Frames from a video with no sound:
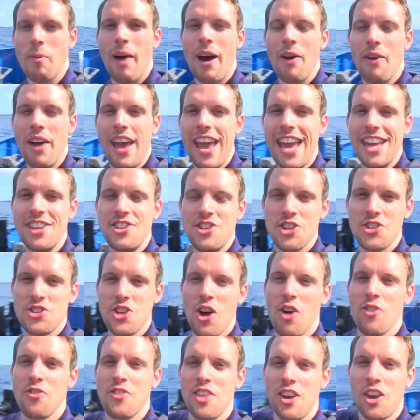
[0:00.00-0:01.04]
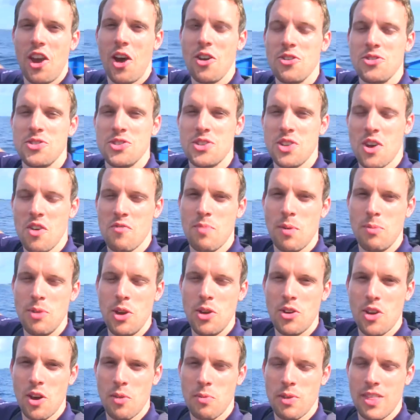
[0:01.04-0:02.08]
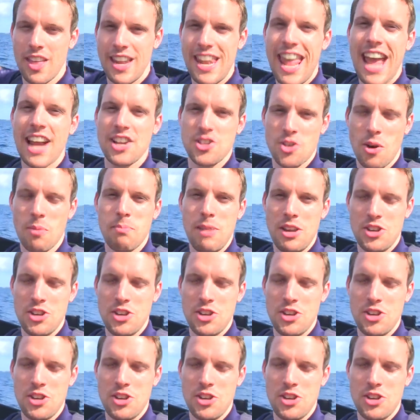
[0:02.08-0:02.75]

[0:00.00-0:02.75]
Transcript: I'm out here just off the coast of Bermuda with the Nekton